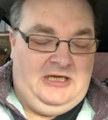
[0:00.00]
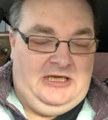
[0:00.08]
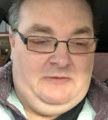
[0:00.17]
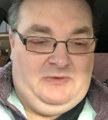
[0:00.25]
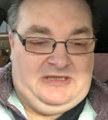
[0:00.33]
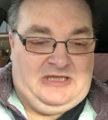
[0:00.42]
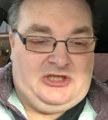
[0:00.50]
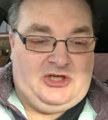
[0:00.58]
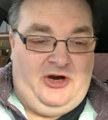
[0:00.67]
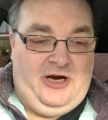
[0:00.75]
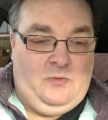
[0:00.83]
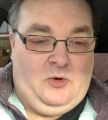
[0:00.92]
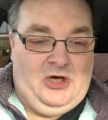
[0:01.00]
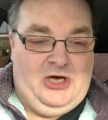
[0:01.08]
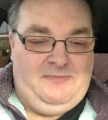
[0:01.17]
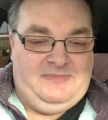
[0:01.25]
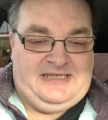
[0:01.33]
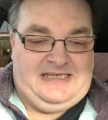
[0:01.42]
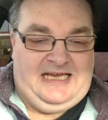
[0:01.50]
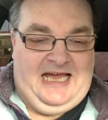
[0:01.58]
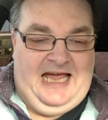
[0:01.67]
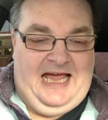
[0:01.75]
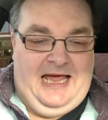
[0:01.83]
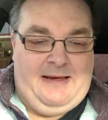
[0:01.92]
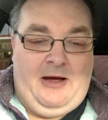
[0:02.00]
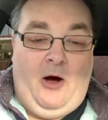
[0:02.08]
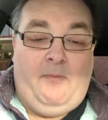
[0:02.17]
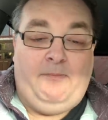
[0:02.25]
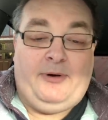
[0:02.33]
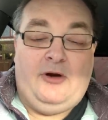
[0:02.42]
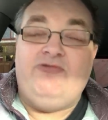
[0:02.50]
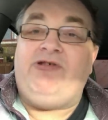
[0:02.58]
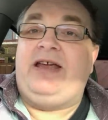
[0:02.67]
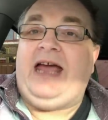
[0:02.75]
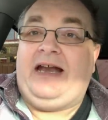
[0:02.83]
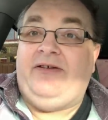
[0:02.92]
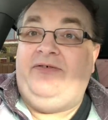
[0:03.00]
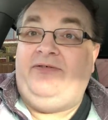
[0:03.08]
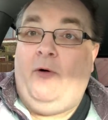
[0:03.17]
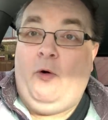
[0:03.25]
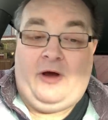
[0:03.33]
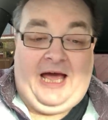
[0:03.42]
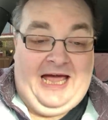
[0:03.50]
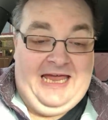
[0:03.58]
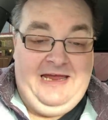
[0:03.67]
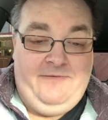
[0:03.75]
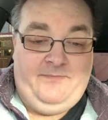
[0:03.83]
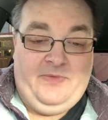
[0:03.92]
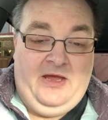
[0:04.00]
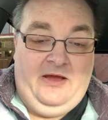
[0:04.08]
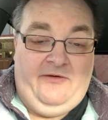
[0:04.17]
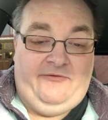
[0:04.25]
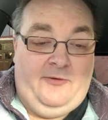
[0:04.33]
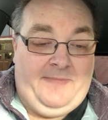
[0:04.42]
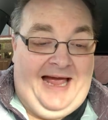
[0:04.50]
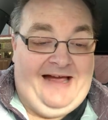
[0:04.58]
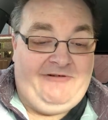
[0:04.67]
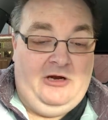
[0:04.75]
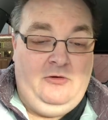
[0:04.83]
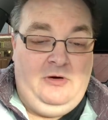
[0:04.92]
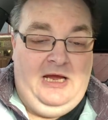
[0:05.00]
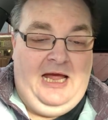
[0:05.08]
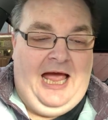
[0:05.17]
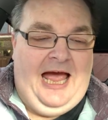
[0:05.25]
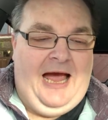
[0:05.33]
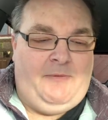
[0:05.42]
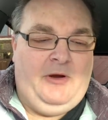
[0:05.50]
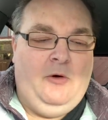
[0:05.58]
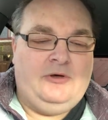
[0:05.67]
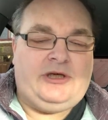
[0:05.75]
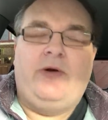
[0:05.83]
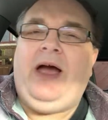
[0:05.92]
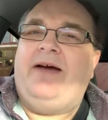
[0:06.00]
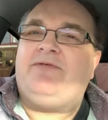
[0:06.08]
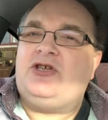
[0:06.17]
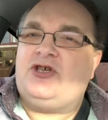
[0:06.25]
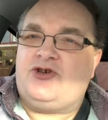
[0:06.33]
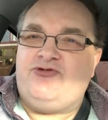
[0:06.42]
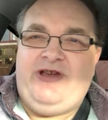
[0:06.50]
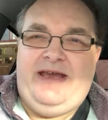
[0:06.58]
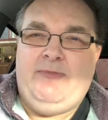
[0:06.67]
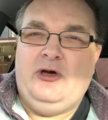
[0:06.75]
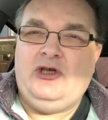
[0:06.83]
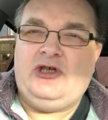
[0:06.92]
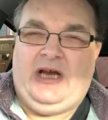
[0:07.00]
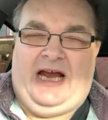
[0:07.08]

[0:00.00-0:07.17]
with the giant worms on Blu-ray and 4K from Arrow. We also have Screamers